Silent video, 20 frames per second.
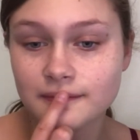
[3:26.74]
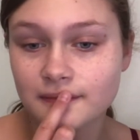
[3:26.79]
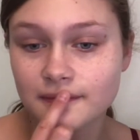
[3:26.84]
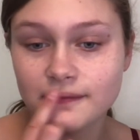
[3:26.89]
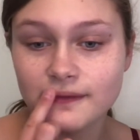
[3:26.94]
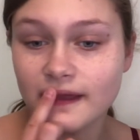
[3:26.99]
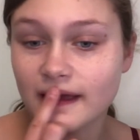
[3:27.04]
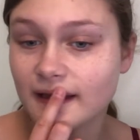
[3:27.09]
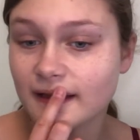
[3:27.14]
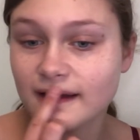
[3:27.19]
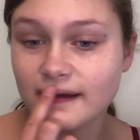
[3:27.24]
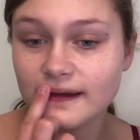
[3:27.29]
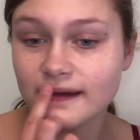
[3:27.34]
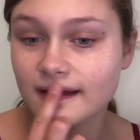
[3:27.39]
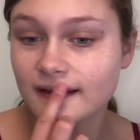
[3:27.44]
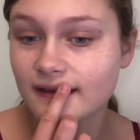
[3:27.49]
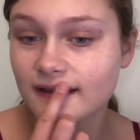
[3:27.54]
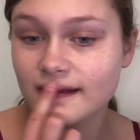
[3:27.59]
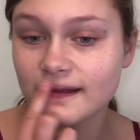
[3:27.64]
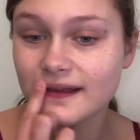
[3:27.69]
Like,
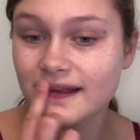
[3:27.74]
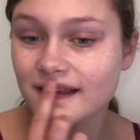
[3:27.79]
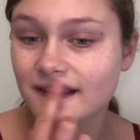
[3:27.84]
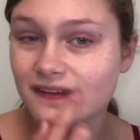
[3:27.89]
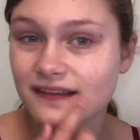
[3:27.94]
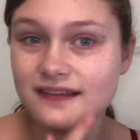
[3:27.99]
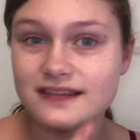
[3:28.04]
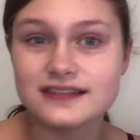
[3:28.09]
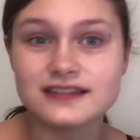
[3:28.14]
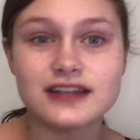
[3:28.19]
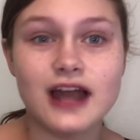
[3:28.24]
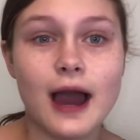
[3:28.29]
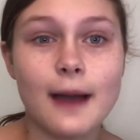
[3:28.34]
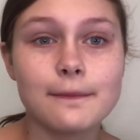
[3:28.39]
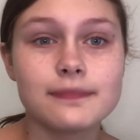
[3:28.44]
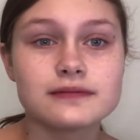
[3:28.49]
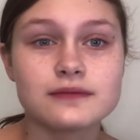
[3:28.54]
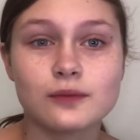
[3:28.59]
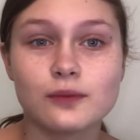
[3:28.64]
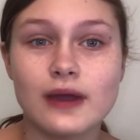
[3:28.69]

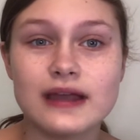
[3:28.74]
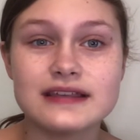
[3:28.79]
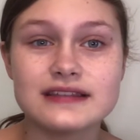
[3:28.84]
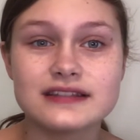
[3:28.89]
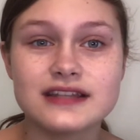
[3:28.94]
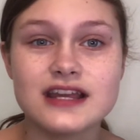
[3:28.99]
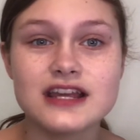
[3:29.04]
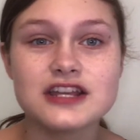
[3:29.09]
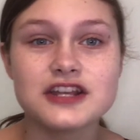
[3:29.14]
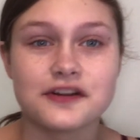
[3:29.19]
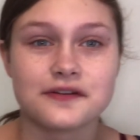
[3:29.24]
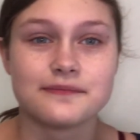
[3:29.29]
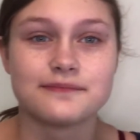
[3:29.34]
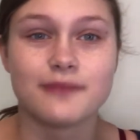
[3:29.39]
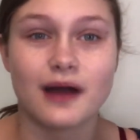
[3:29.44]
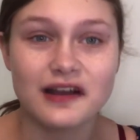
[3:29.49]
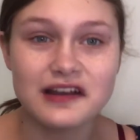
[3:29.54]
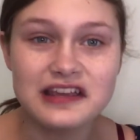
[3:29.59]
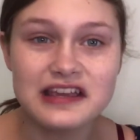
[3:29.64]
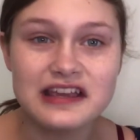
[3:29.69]
stop wasting your
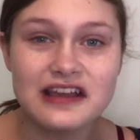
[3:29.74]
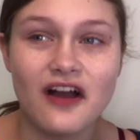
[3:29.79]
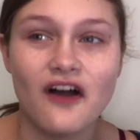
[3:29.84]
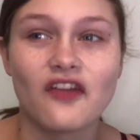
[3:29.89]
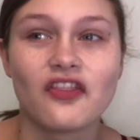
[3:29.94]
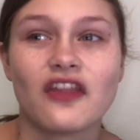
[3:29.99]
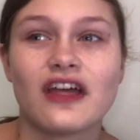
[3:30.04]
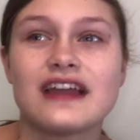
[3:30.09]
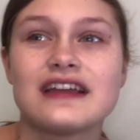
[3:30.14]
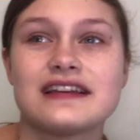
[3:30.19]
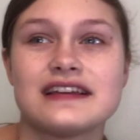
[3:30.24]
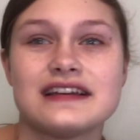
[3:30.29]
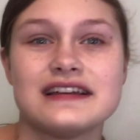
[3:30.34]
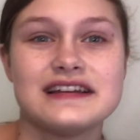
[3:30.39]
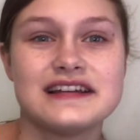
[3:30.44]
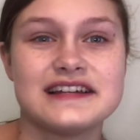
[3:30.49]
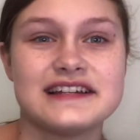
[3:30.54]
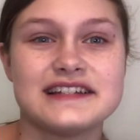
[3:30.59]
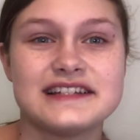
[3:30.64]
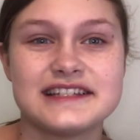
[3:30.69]
money on like
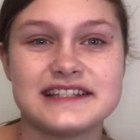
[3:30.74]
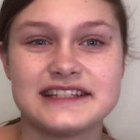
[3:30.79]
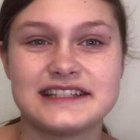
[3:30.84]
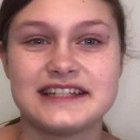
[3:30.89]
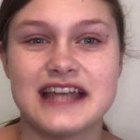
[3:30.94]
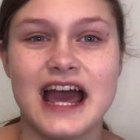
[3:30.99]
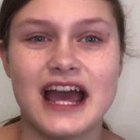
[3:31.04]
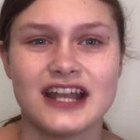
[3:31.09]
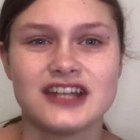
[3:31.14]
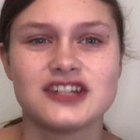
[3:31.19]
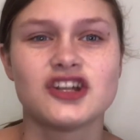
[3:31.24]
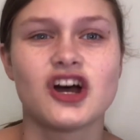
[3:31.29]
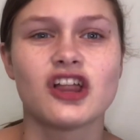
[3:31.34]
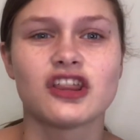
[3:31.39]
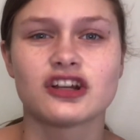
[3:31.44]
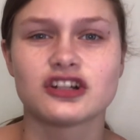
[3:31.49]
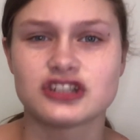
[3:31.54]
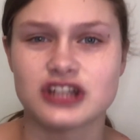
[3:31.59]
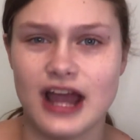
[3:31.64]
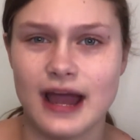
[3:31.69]
$10
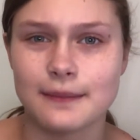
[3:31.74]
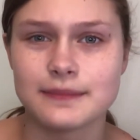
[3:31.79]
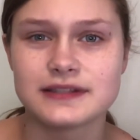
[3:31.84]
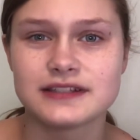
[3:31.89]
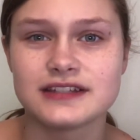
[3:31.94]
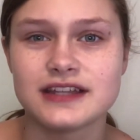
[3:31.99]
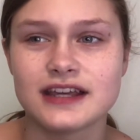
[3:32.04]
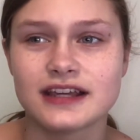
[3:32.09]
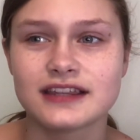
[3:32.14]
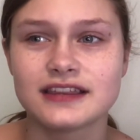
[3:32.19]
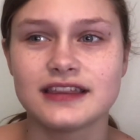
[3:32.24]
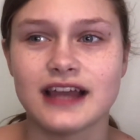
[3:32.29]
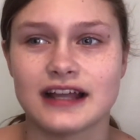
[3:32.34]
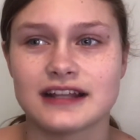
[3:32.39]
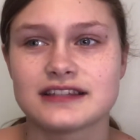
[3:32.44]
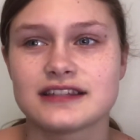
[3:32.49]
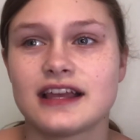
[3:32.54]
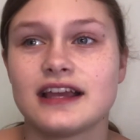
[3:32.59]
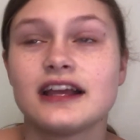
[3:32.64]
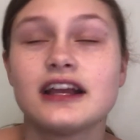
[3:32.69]
chapstick
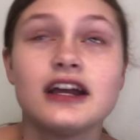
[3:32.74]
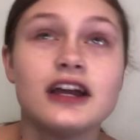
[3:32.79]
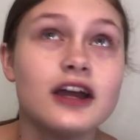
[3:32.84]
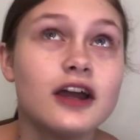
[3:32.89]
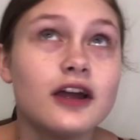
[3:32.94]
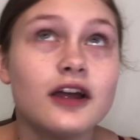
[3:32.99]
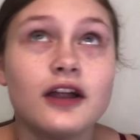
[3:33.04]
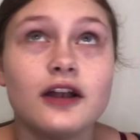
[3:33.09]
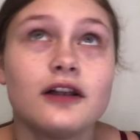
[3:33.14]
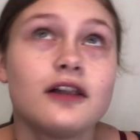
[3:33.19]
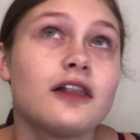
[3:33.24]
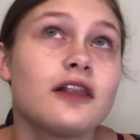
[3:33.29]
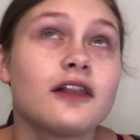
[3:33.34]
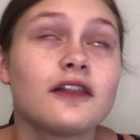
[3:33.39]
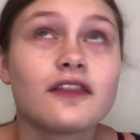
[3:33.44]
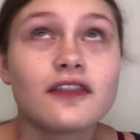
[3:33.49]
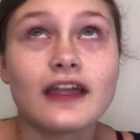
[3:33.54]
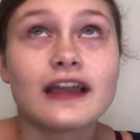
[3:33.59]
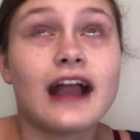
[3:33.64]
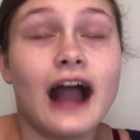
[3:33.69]
that's like
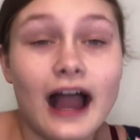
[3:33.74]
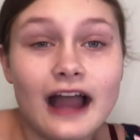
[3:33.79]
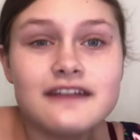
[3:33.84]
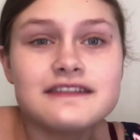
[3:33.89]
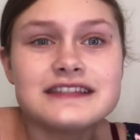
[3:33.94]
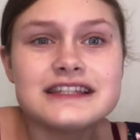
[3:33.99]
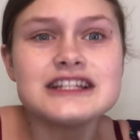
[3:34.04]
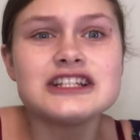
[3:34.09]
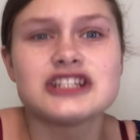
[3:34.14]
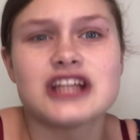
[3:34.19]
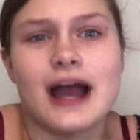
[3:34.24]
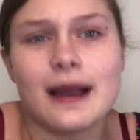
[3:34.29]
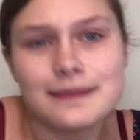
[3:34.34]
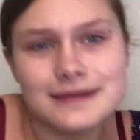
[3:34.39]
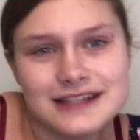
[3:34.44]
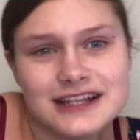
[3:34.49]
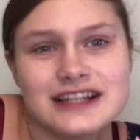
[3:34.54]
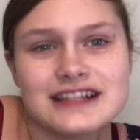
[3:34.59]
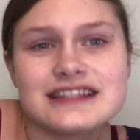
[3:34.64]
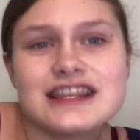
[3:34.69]
I've seen
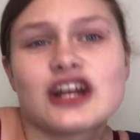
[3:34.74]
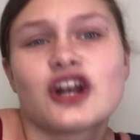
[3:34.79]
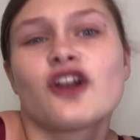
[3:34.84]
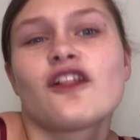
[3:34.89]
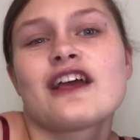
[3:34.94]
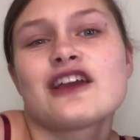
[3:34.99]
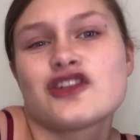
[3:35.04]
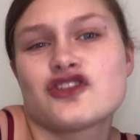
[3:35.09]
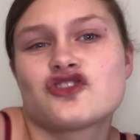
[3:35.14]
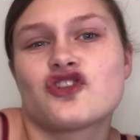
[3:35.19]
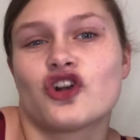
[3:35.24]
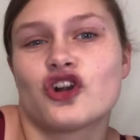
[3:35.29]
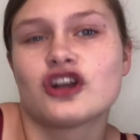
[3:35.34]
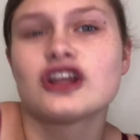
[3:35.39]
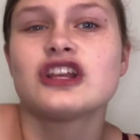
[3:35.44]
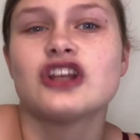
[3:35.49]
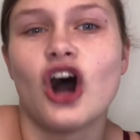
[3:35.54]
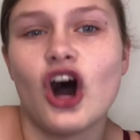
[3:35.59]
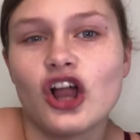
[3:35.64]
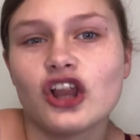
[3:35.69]
chapsticks that are like
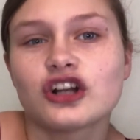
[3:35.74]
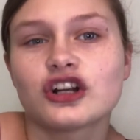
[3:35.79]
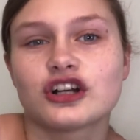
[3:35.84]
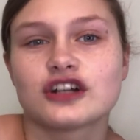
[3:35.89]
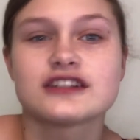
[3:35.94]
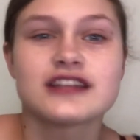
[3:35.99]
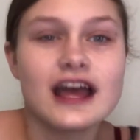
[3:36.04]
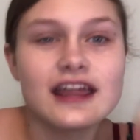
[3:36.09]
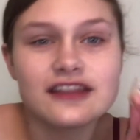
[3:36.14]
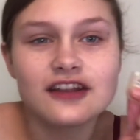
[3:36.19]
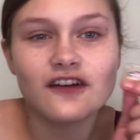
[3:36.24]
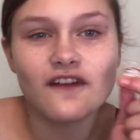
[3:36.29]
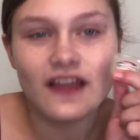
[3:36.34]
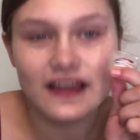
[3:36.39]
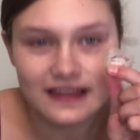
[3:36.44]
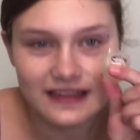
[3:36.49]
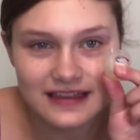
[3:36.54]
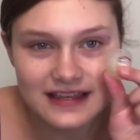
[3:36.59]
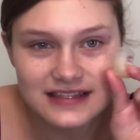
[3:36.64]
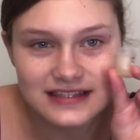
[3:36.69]
$30 and they're
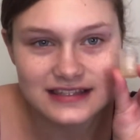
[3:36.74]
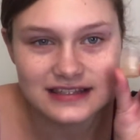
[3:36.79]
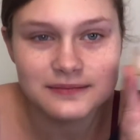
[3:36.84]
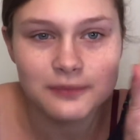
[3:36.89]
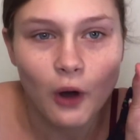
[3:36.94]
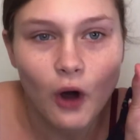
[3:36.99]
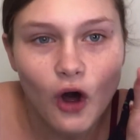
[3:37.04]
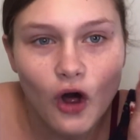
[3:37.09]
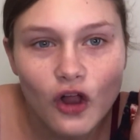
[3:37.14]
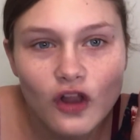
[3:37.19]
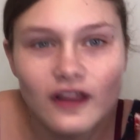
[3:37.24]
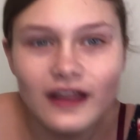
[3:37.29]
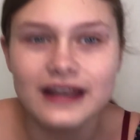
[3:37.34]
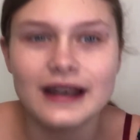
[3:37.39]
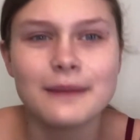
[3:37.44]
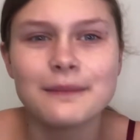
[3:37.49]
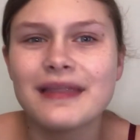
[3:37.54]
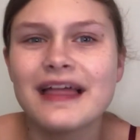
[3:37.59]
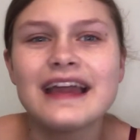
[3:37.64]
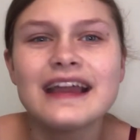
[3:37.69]
like this small, and
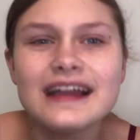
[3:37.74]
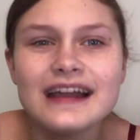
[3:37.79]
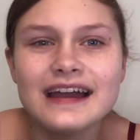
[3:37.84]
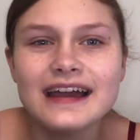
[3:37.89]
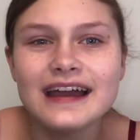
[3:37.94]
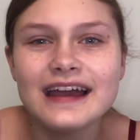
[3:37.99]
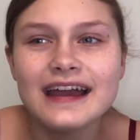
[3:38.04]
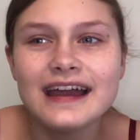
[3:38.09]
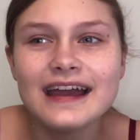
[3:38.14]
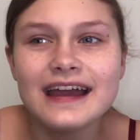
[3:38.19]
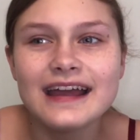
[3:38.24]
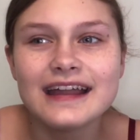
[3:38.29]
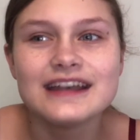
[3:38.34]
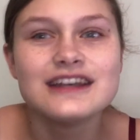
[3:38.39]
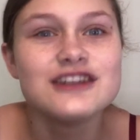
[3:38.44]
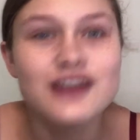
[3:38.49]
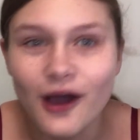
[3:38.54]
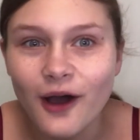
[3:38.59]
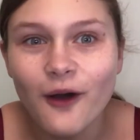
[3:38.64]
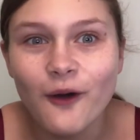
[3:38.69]
I'm like,
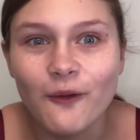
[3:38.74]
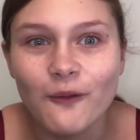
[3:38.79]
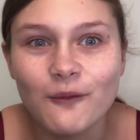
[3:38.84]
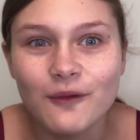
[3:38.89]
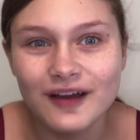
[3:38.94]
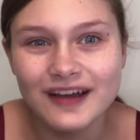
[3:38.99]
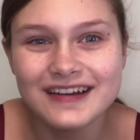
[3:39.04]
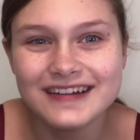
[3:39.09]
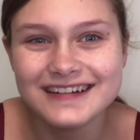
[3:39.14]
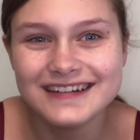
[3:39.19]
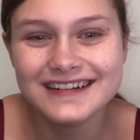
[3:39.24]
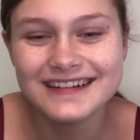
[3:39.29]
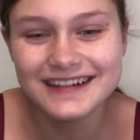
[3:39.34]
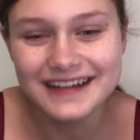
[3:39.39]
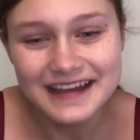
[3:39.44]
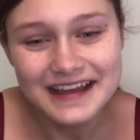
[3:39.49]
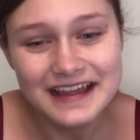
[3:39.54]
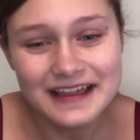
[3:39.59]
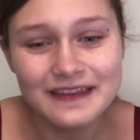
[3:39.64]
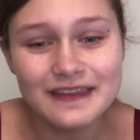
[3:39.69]
no.
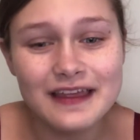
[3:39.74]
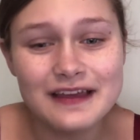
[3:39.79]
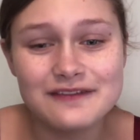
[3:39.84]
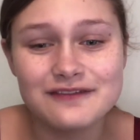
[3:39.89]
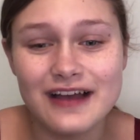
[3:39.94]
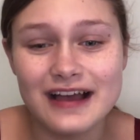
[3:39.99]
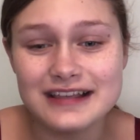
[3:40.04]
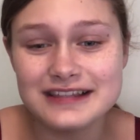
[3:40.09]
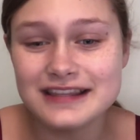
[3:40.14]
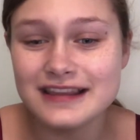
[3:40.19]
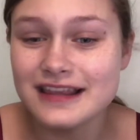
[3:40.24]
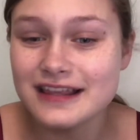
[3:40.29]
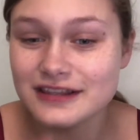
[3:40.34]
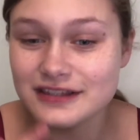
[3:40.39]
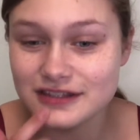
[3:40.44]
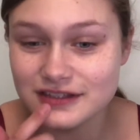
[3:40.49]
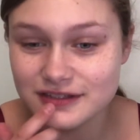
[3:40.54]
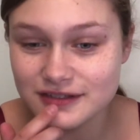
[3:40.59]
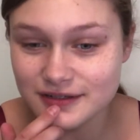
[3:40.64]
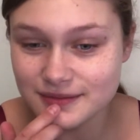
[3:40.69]
Like
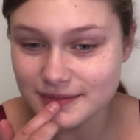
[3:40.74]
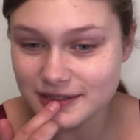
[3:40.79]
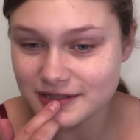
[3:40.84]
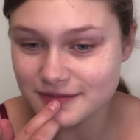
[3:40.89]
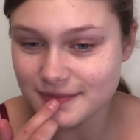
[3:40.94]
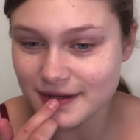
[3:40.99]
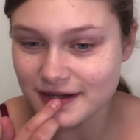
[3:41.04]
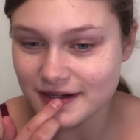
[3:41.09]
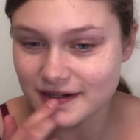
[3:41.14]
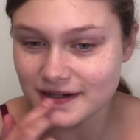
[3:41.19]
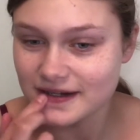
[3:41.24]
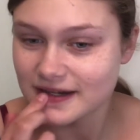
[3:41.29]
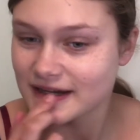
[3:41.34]
Vaseline's so much better.